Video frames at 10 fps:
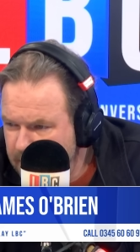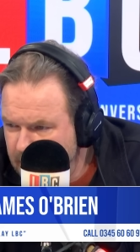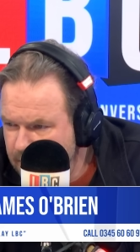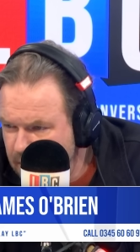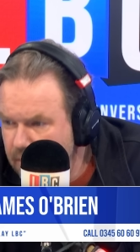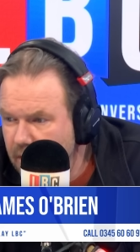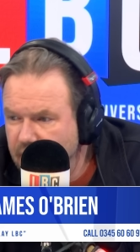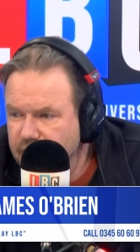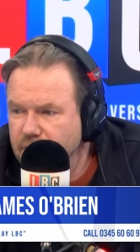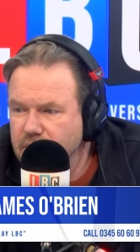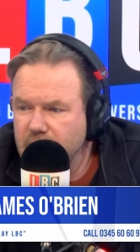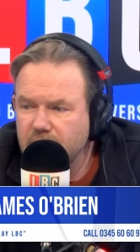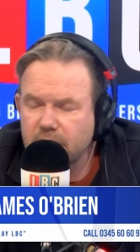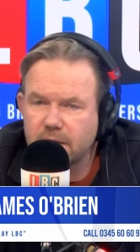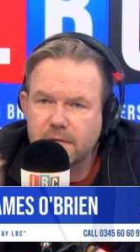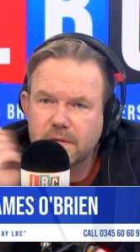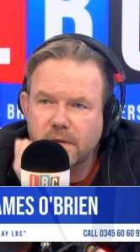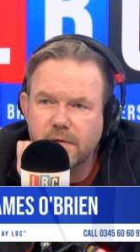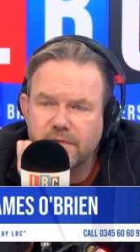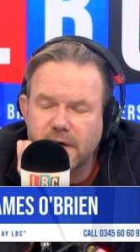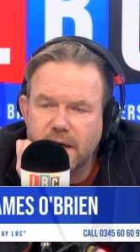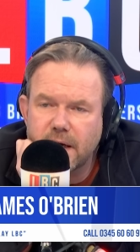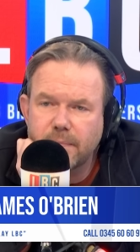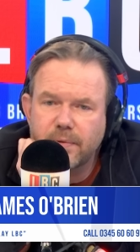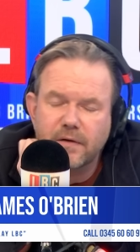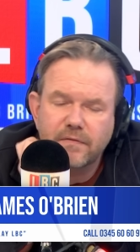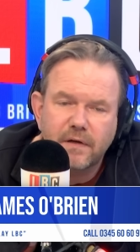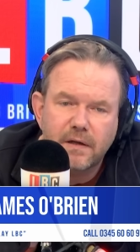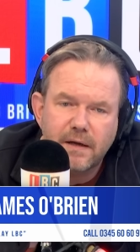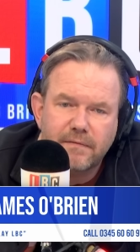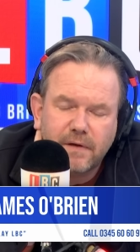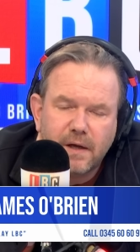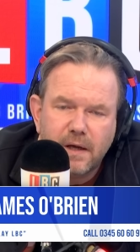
People who are falsely accused at a very high profile have